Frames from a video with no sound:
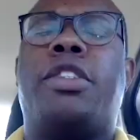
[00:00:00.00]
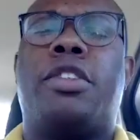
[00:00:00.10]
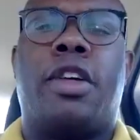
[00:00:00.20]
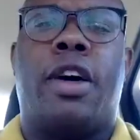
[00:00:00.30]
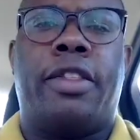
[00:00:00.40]

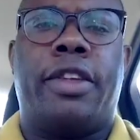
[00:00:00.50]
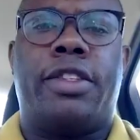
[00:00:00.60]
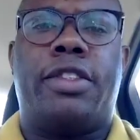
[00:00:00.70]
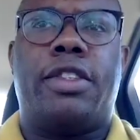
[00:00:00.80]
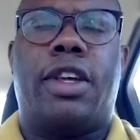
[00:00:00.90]
just thought of
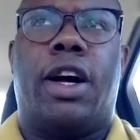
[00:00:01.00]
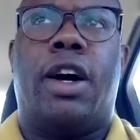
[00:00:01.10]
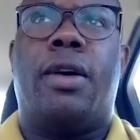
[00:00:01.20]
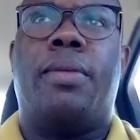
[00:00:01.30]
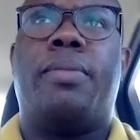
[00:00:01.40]
this,
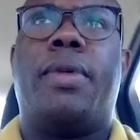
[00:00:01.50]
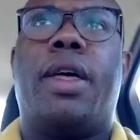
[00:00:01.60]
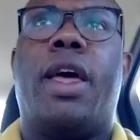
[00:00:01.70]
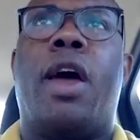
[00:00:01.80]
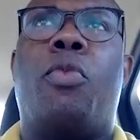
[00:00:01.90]
and
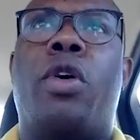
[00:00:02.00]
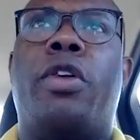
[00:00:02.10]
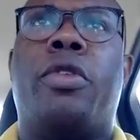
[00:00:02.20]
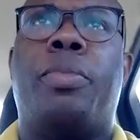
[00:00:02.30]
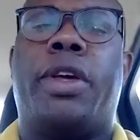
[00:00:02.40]
I
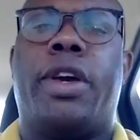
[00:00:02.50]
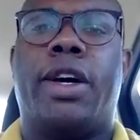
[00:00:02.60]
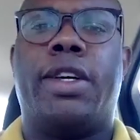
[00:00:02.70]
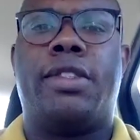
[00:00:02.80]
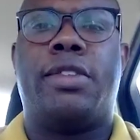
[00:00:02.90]
wonder,
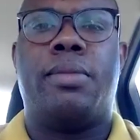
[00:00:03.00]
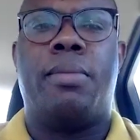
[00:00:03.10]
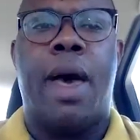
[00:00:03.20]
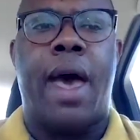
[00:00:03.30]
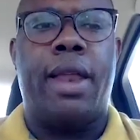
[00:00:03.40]
because
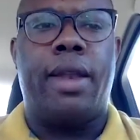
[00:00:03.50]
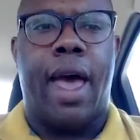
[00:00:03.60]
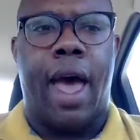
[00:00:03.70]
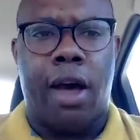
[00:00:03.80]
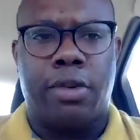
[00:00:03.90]
Matt
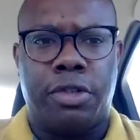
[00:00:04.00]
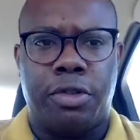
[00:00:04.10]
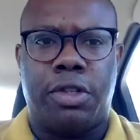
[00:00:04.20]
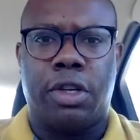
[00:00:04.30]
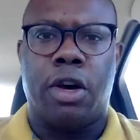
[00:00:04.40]
House
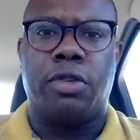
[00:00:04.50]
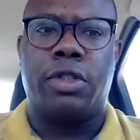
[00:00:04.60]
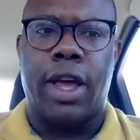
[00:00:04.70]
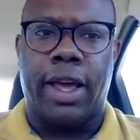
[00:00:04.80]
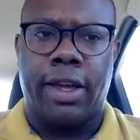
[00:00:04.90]
used to
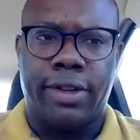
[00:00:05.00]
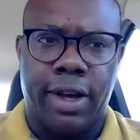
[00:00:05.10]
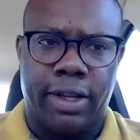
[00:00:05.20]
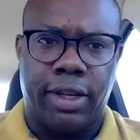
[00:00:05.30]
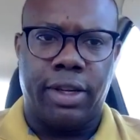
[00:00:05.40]
coach at
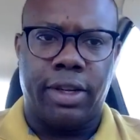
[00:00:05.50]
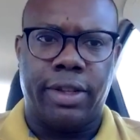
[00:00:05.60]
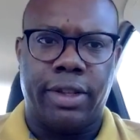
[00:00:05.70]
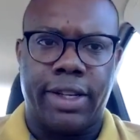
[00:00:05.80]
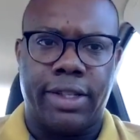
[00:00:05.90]
Kentucky
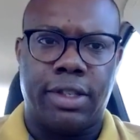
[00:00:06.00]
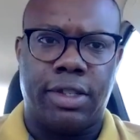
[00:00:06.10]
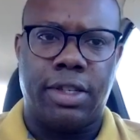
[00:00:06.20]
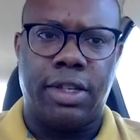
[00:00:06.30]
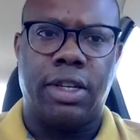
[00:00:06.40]
in the
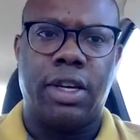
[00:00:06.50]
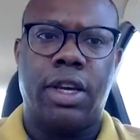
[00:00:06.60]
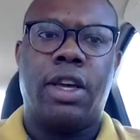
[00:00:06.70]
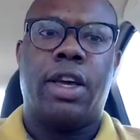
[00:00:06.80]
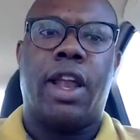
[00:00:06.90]
SEC,
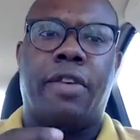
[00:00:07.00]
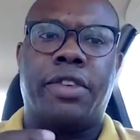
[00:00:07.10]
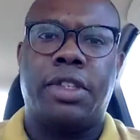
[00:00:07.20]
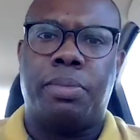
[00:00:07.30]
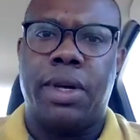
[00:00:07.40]
and
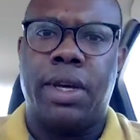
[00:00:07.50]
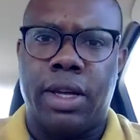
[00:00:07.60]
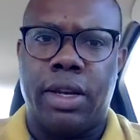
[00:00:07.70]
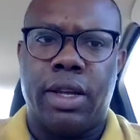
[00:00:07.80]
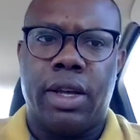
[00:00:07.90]
obviously
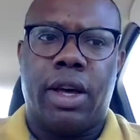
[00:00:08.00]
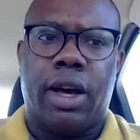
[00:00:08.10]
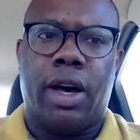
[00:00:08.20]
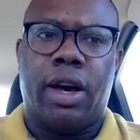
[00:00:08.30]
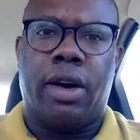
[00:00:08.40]
being
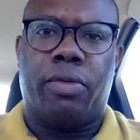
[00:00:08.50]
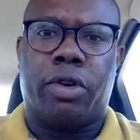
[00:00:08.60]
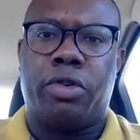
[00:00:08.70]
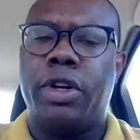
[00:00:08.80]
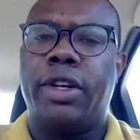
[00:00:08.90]

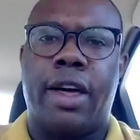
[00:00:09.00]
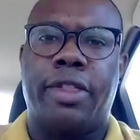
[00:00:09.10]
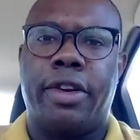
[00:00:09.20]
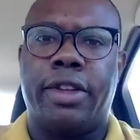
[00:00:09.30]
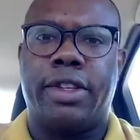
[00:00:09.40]
recruiting down
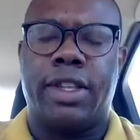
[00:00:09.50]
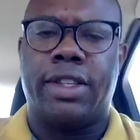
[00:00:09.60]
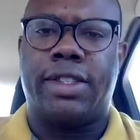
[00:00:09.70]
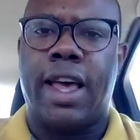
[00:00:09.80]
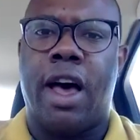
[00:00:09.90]
there in
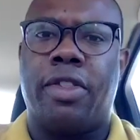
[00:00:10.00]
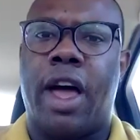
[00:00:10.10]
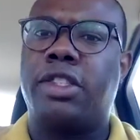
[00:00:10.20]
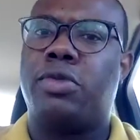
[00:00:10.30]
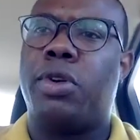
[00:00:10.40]
the South,
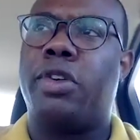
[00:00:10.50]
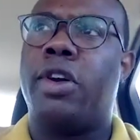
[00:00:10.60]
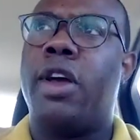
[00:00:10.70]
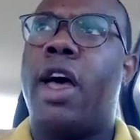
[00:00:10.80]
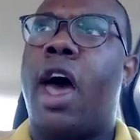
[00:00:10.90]
I just wonder,
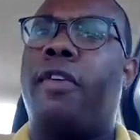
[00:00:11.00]
how